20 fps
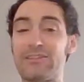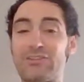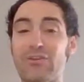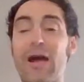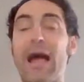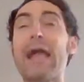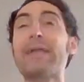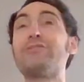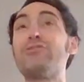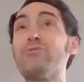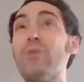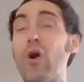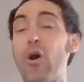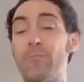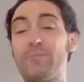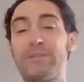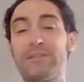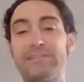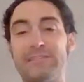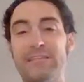So I do
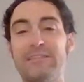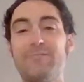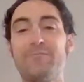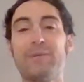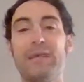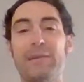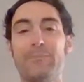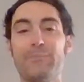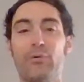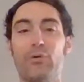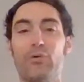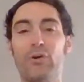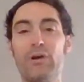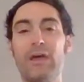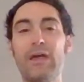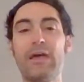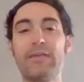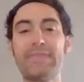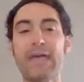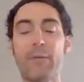hope to see the people
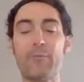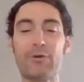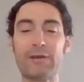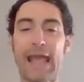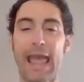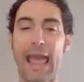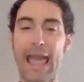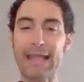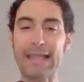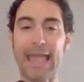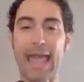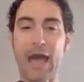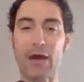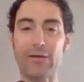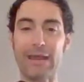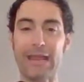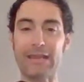that want to hang out,